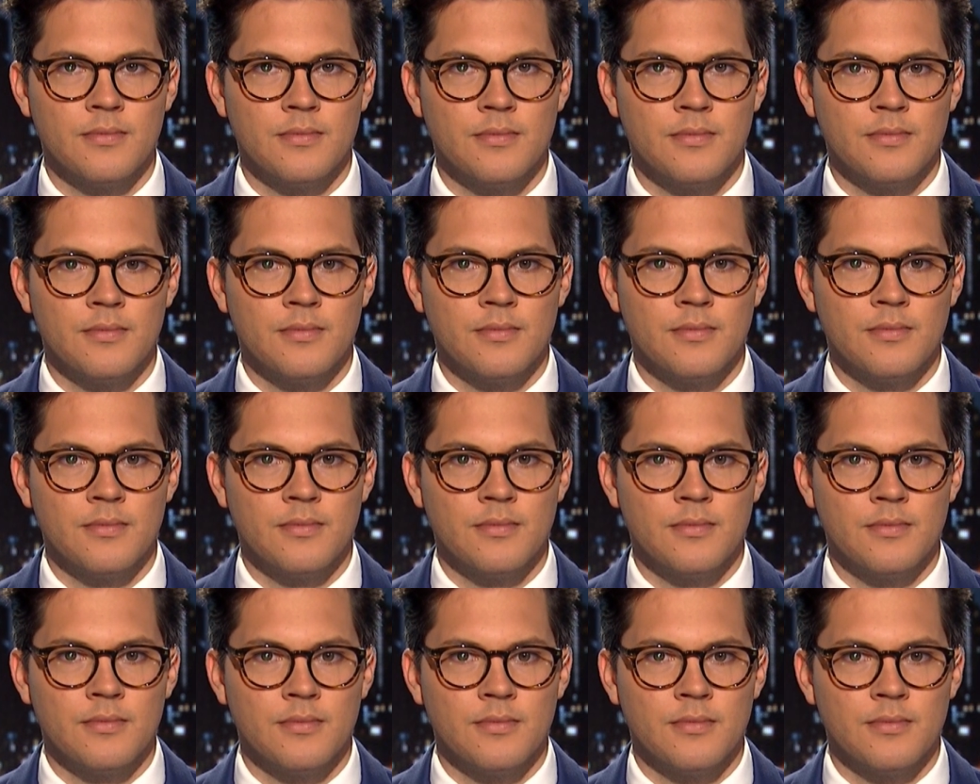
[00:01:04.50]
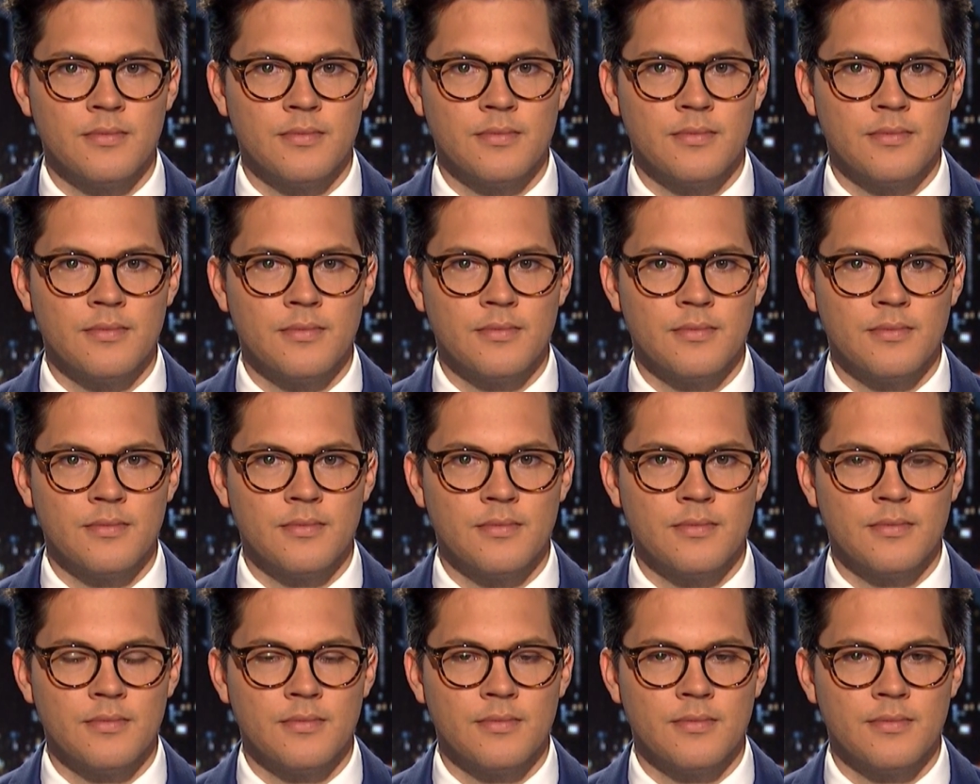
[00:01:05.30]

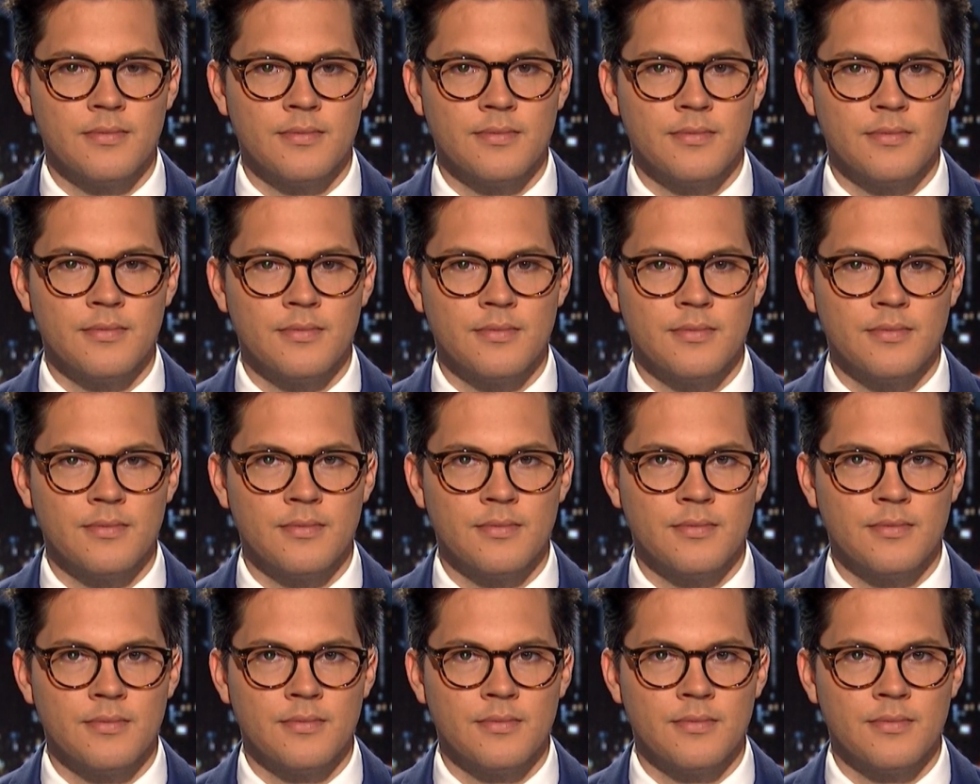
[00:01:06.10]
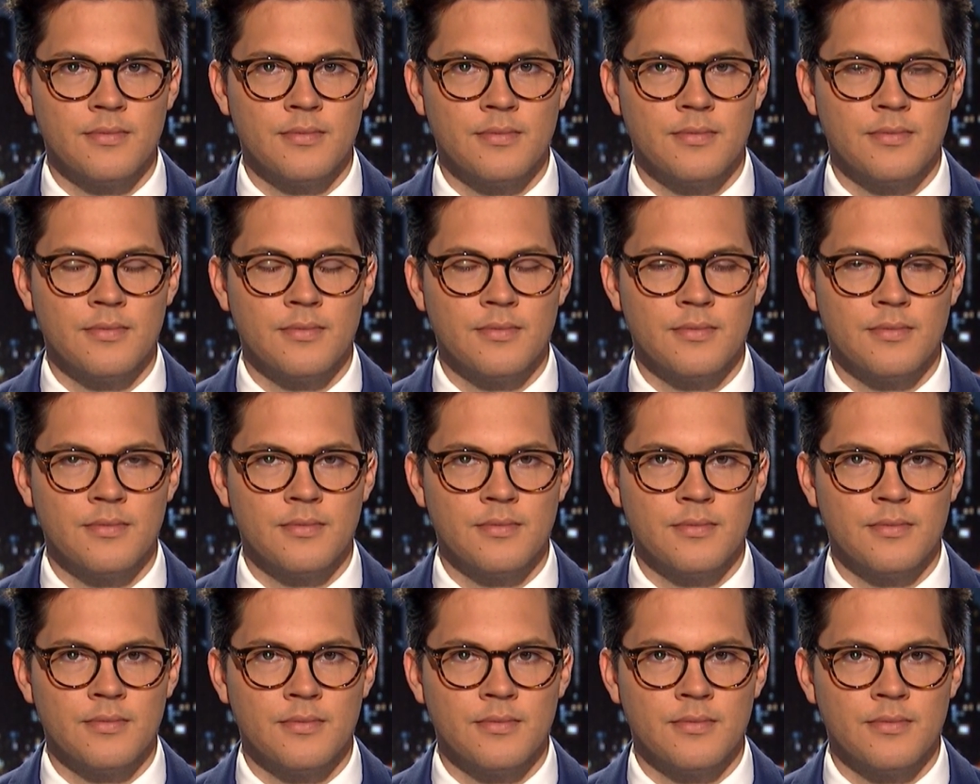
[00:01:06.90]

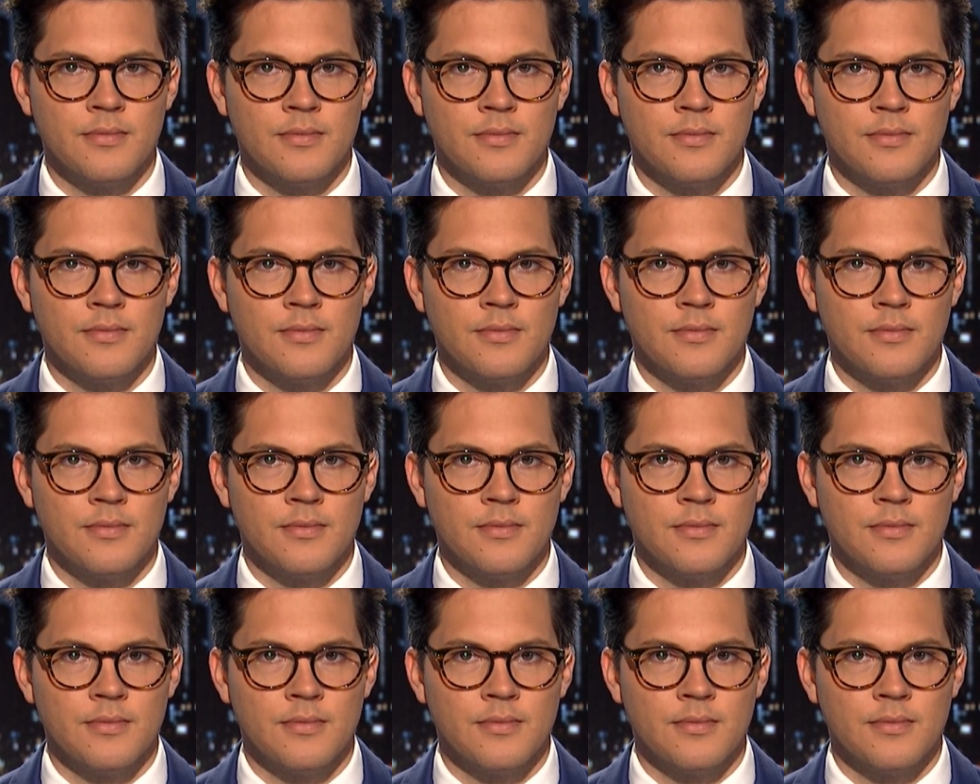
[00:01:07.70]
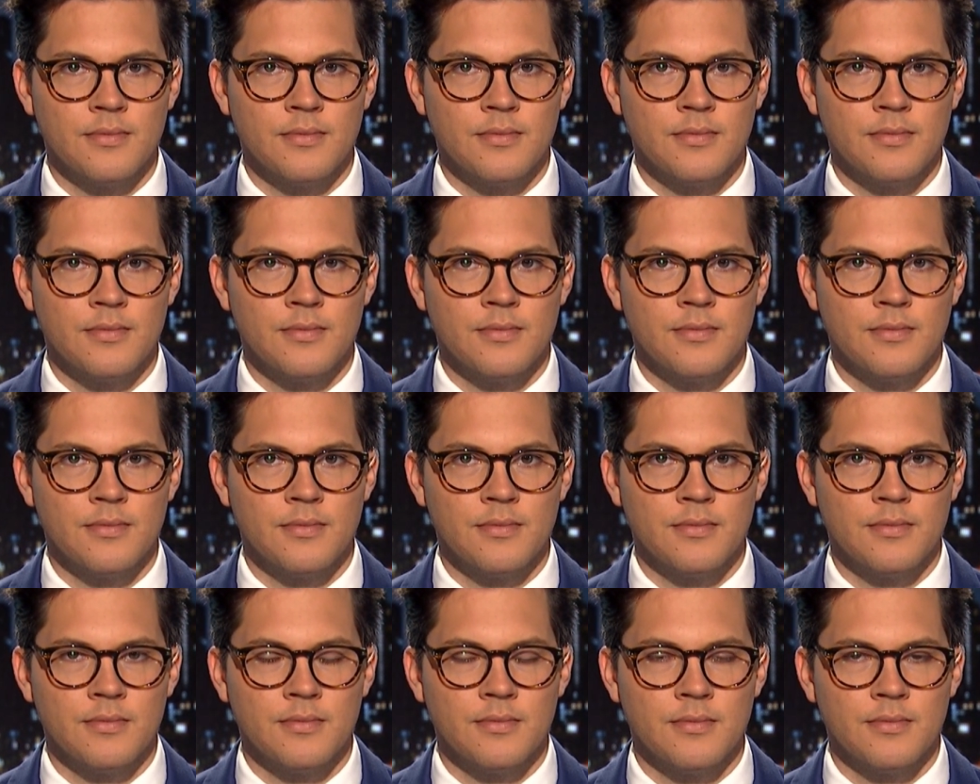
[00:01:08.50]

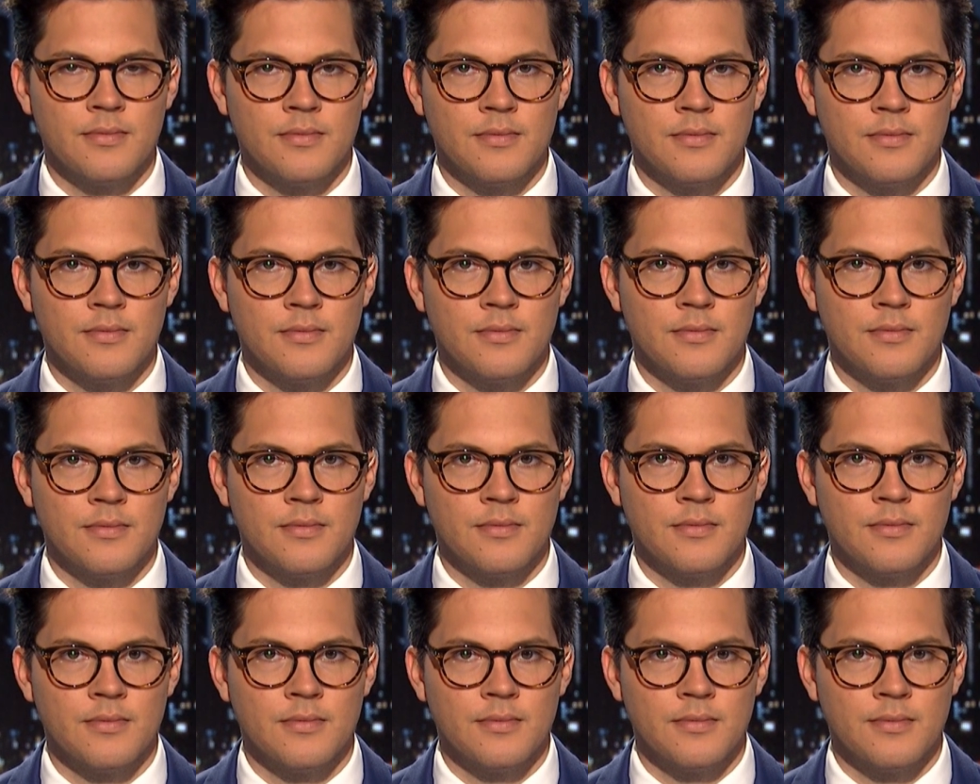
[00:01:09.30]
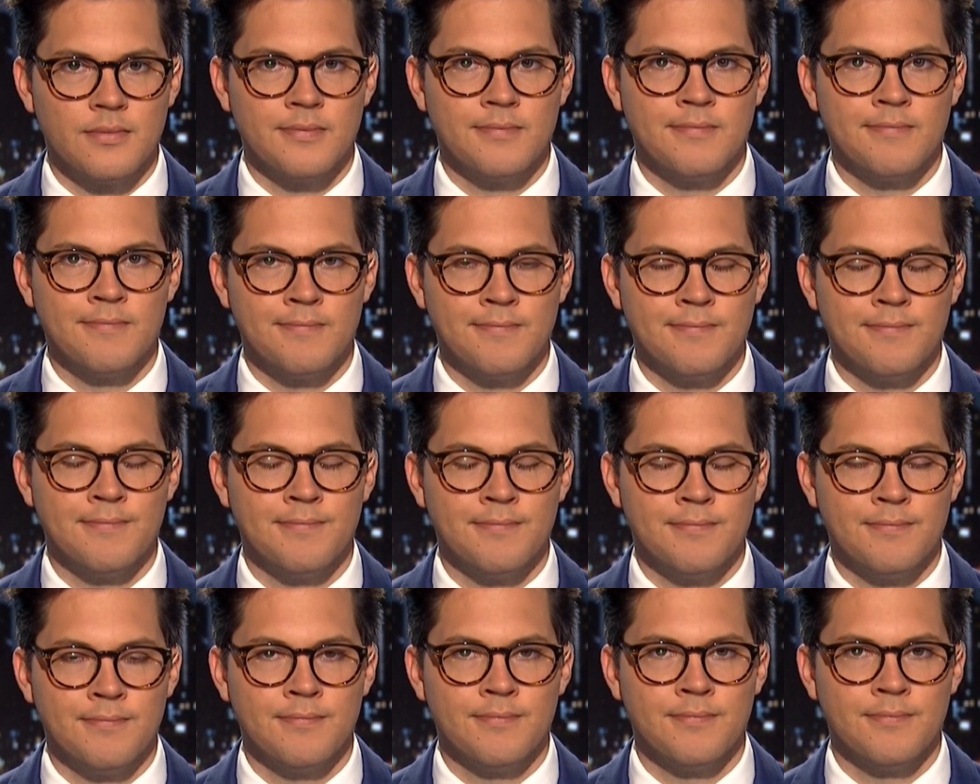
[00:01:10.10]

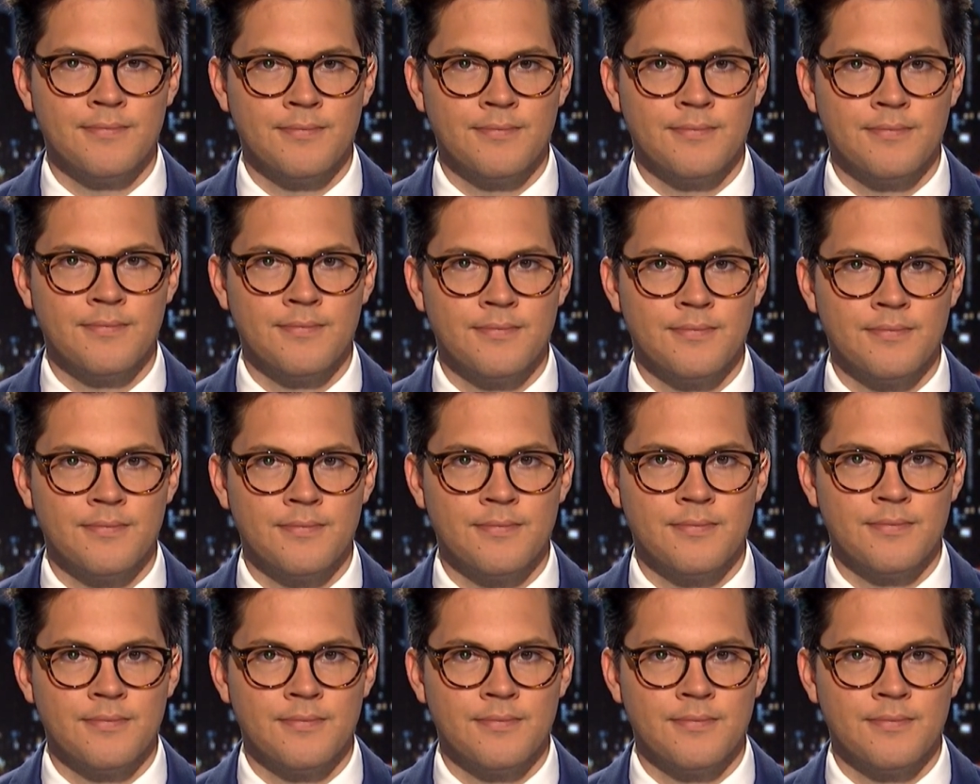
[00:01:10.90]
(not speaking)